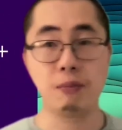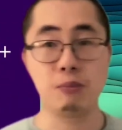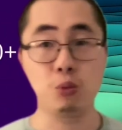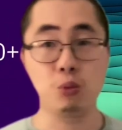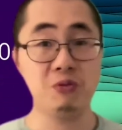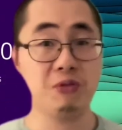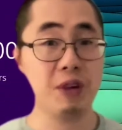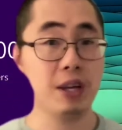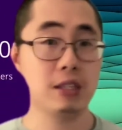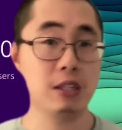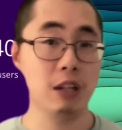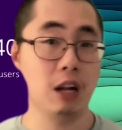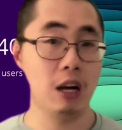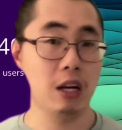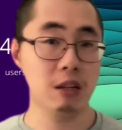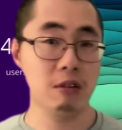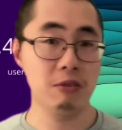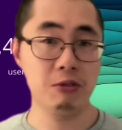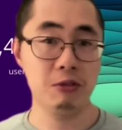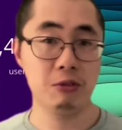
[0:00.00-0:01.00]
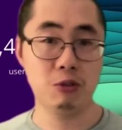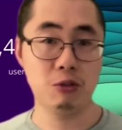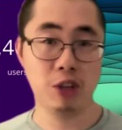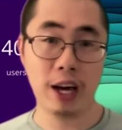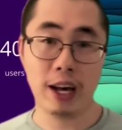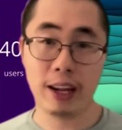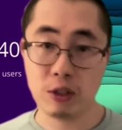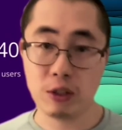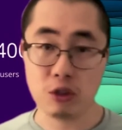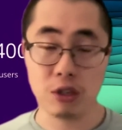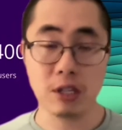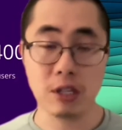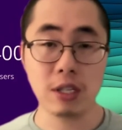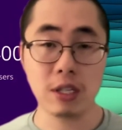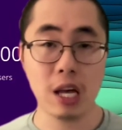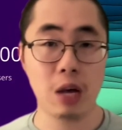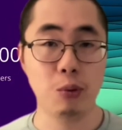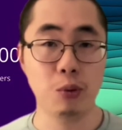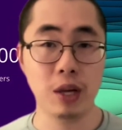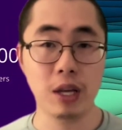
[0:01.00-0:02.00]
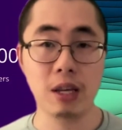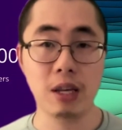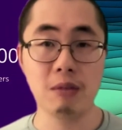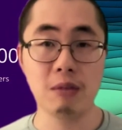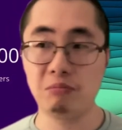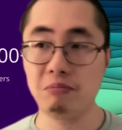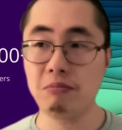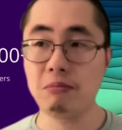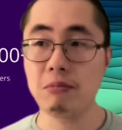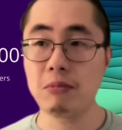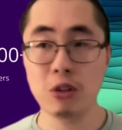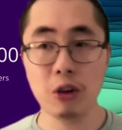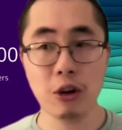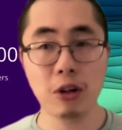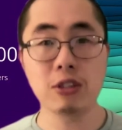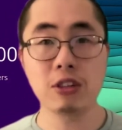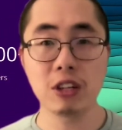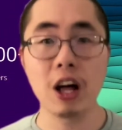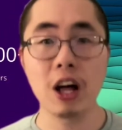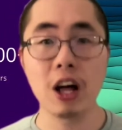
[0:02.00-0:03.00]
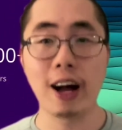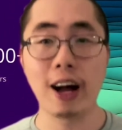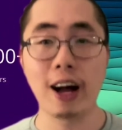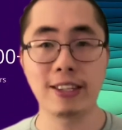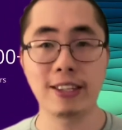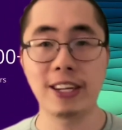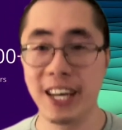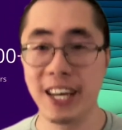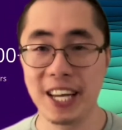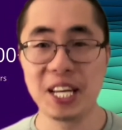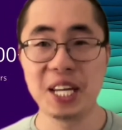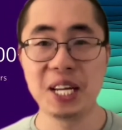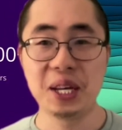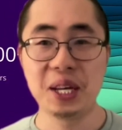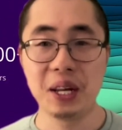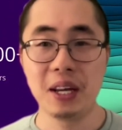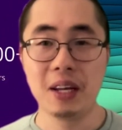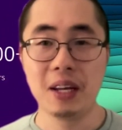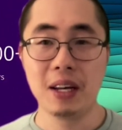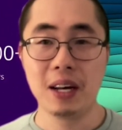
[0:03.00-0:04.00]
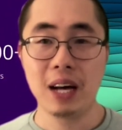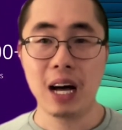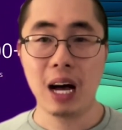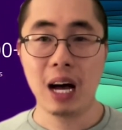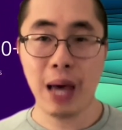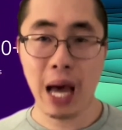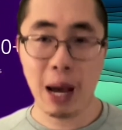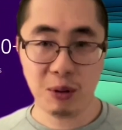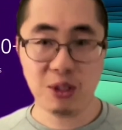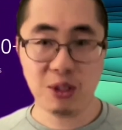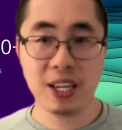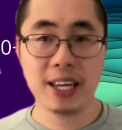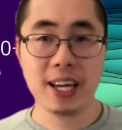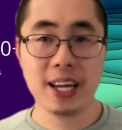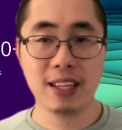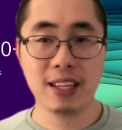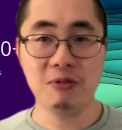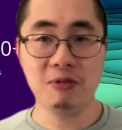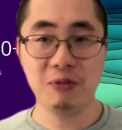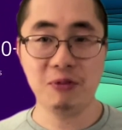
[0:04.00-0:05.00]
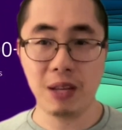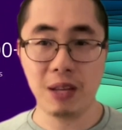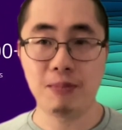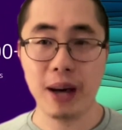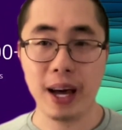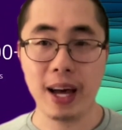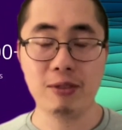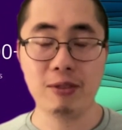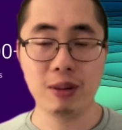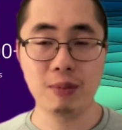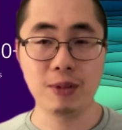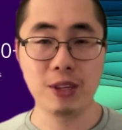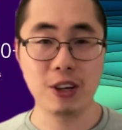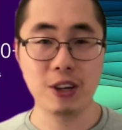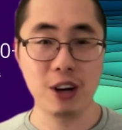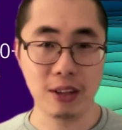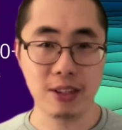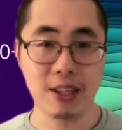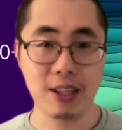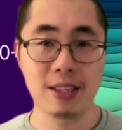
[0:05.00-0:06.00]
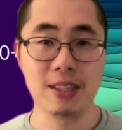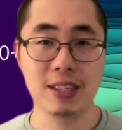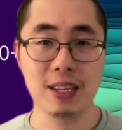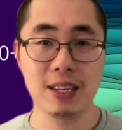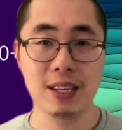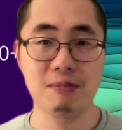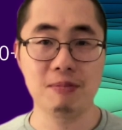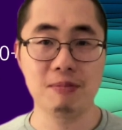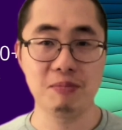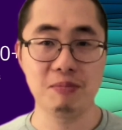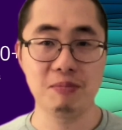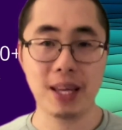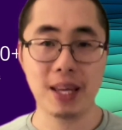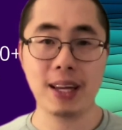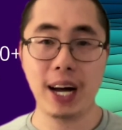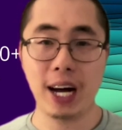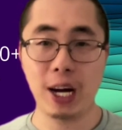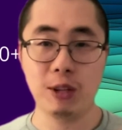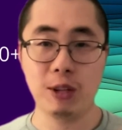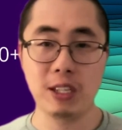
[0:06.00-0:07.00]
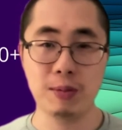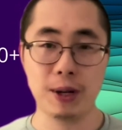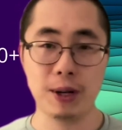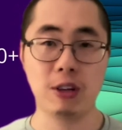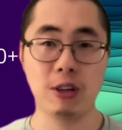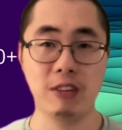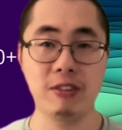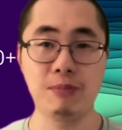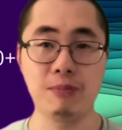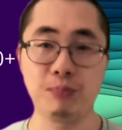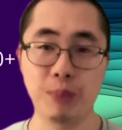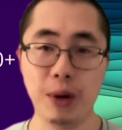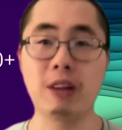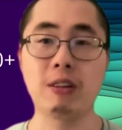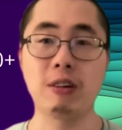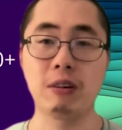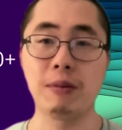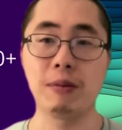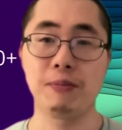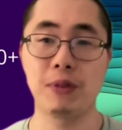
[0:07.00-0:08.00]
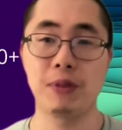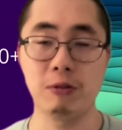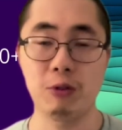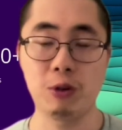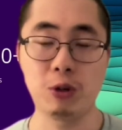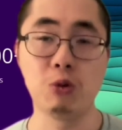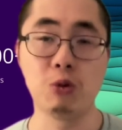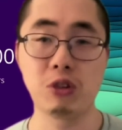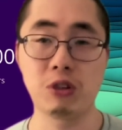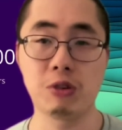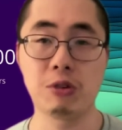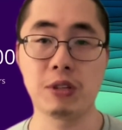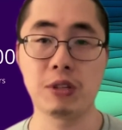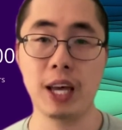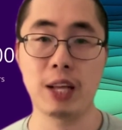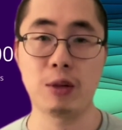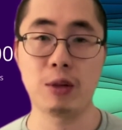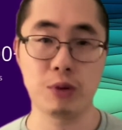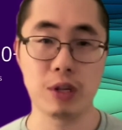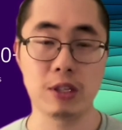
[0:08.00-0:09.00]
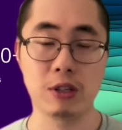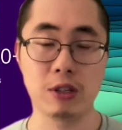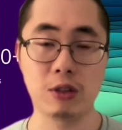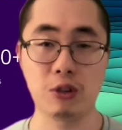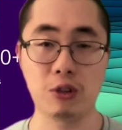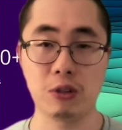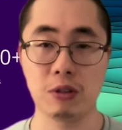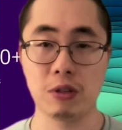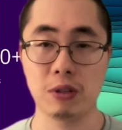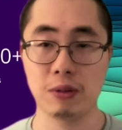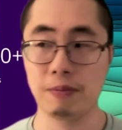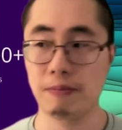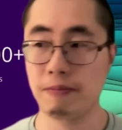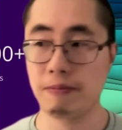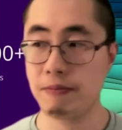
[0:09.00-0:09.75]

We faced a lot of challenges and we learned a lot. I'm happy to take any feedback from the audience and make IoT Inspector even better for users and researchers.